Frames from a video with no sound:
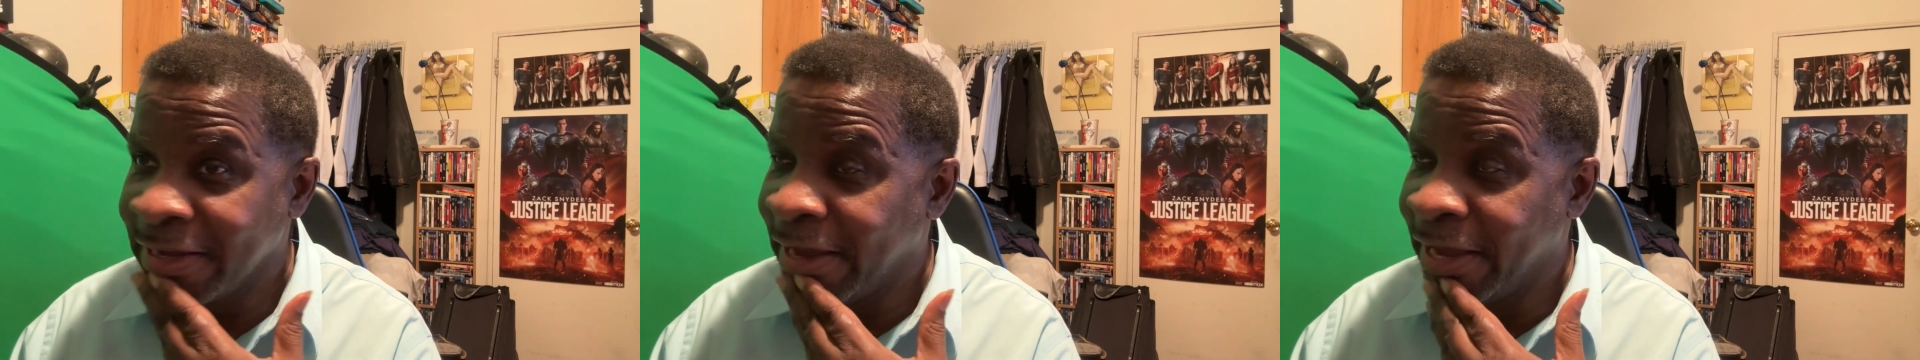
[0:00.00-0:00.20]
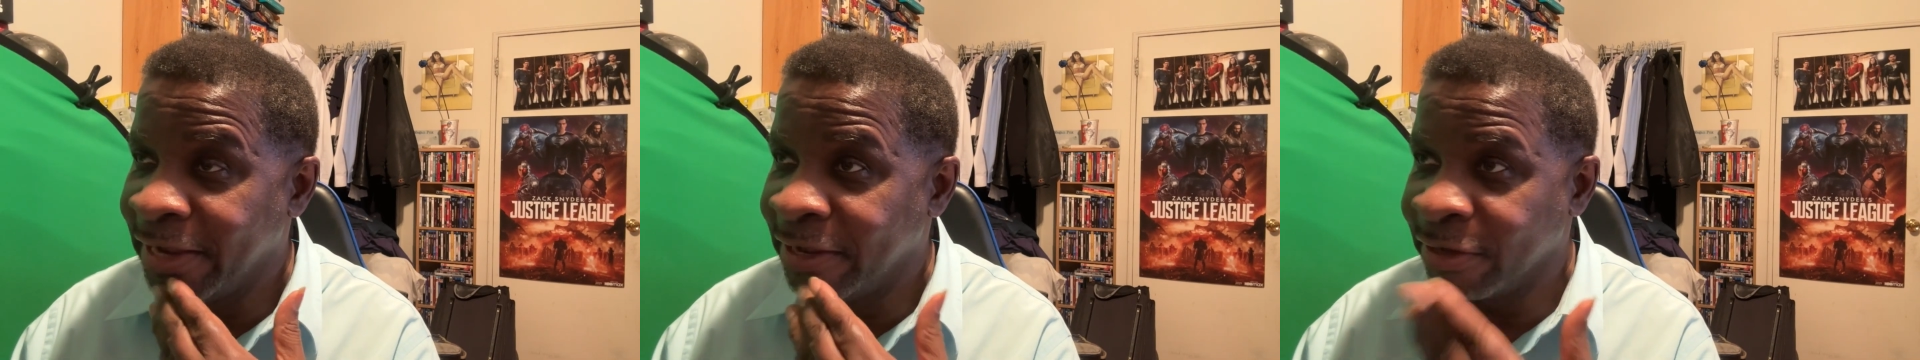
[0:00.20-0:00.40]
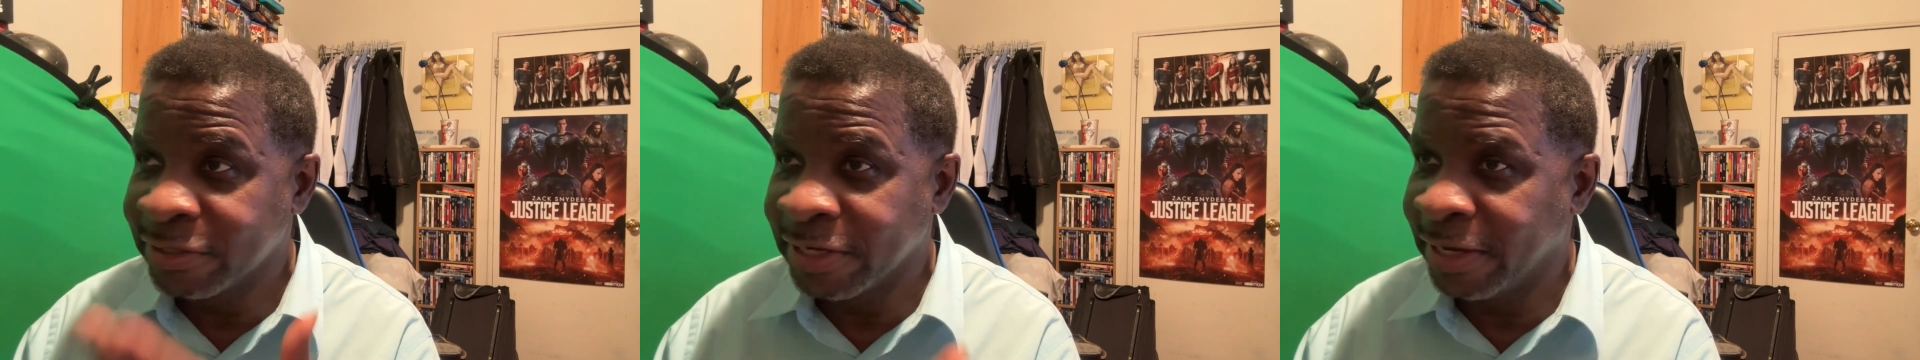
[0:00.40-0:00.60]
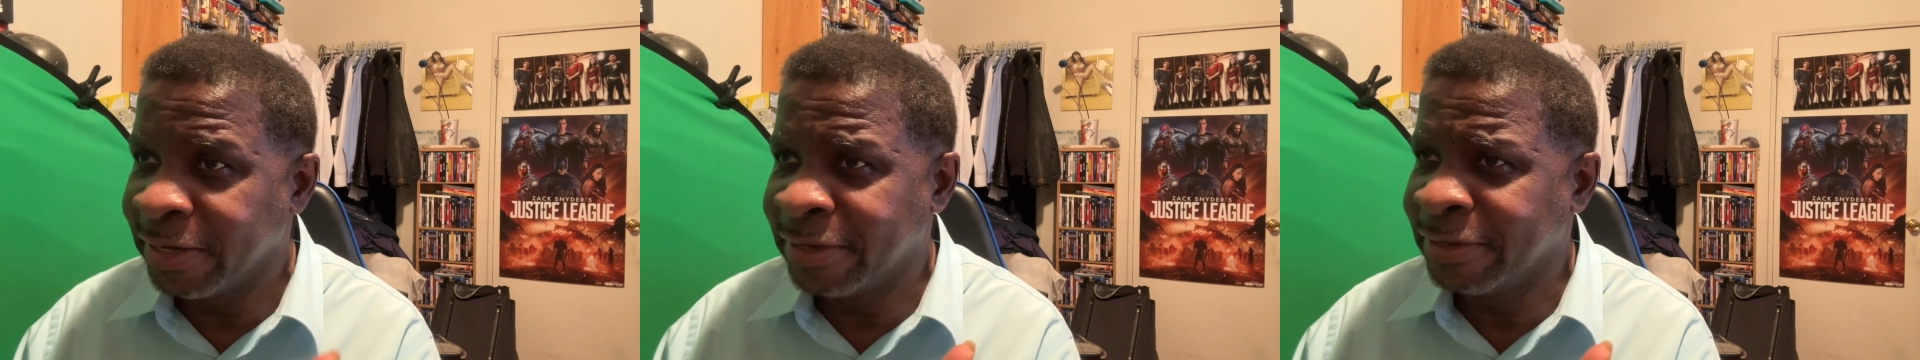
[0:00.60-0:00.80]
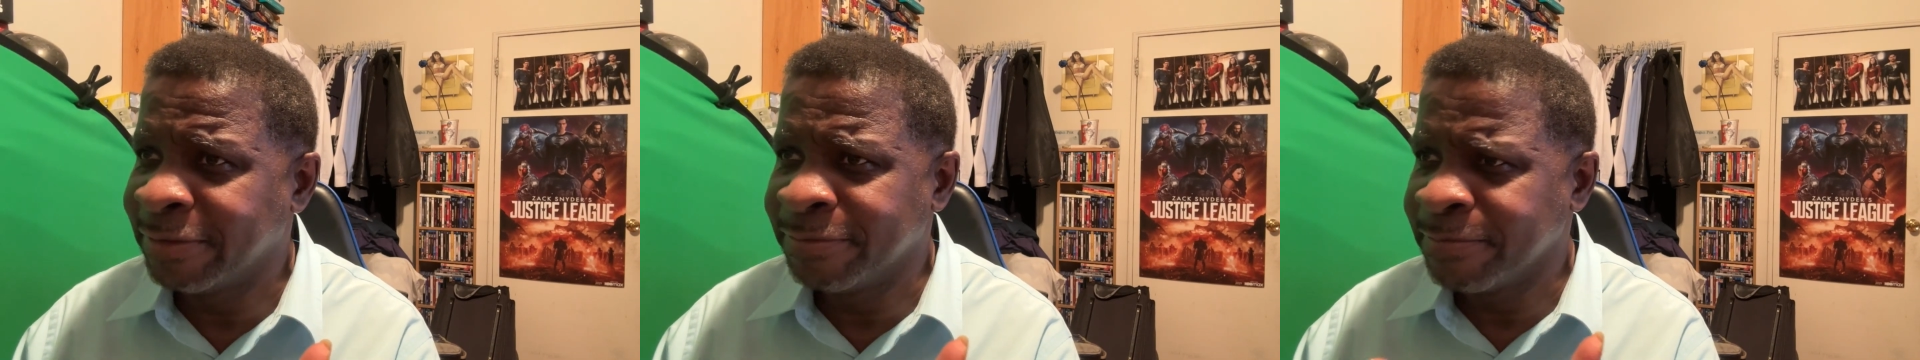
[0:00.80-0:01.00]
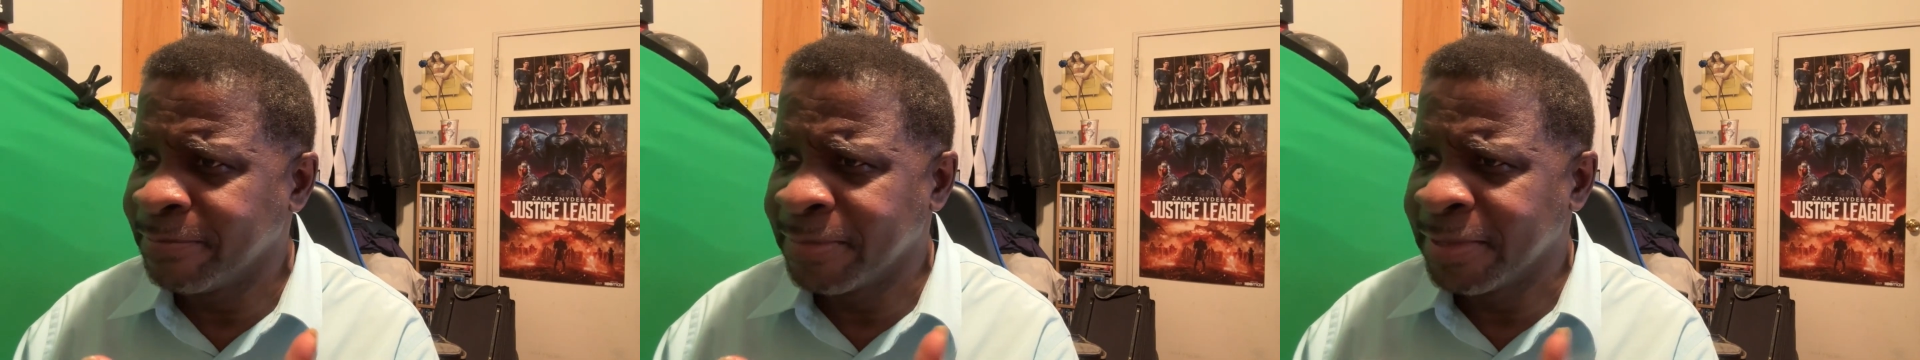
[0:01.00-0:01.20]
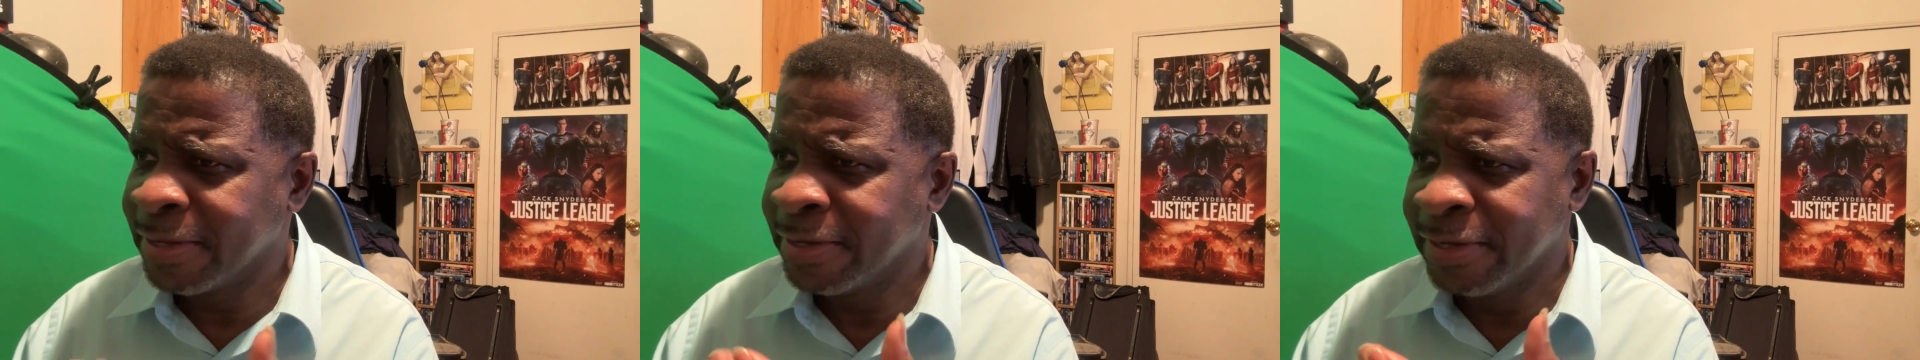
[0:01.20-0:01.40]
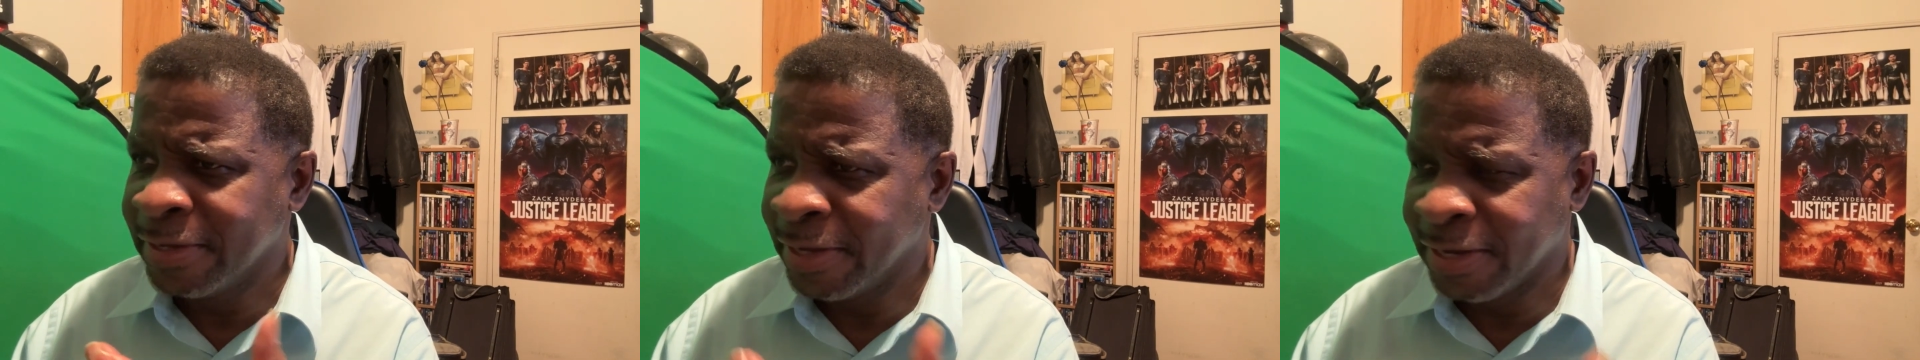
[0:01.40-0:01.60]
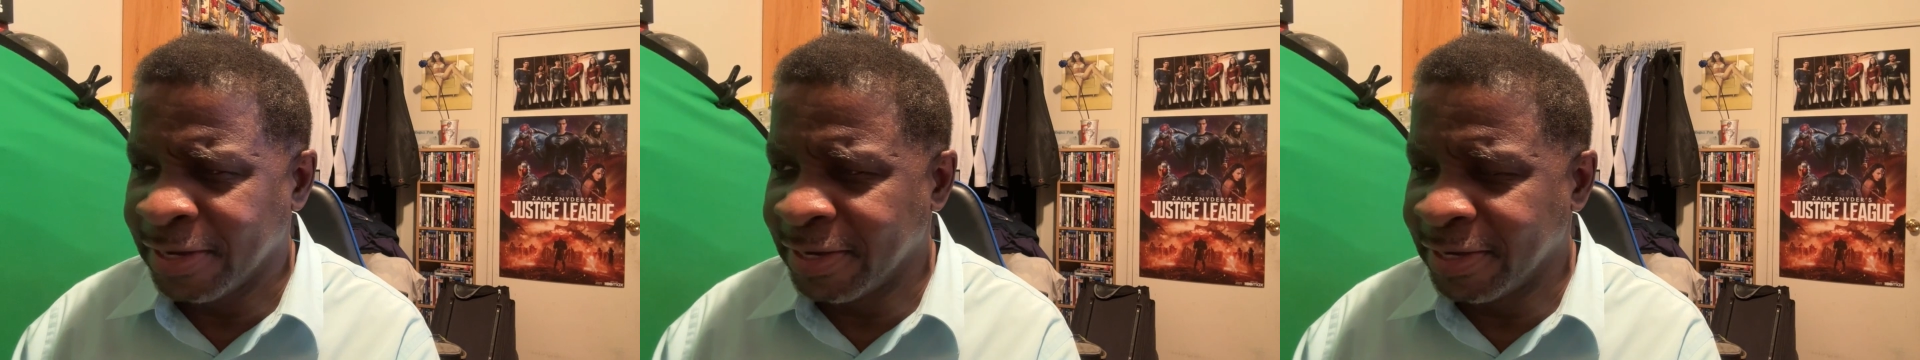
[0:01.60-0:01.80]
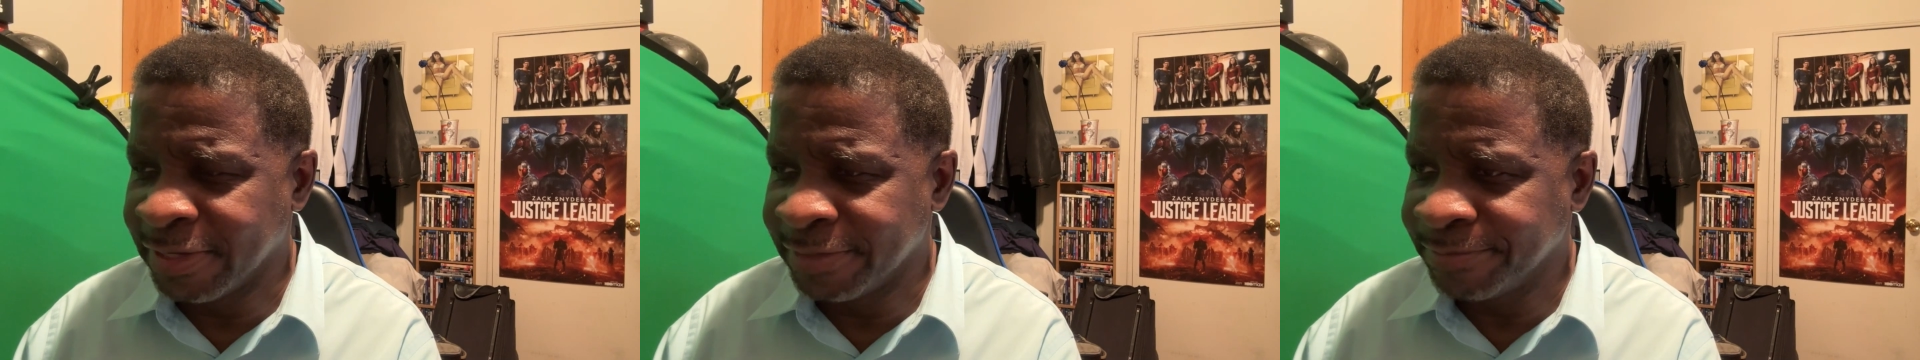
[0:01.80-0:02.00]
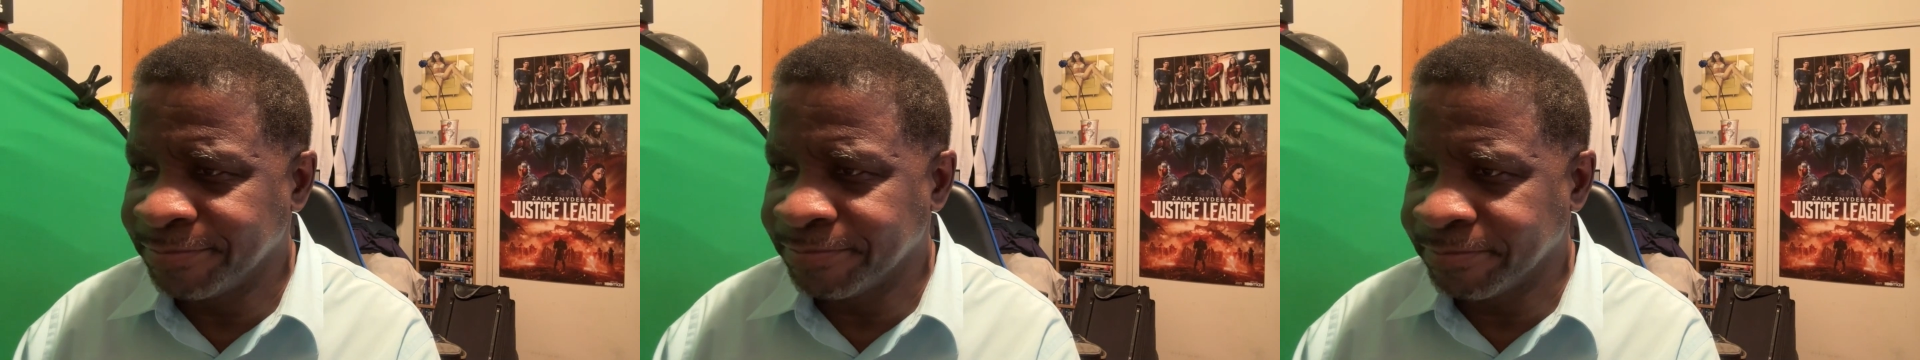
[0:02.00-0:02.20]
And it looks like, I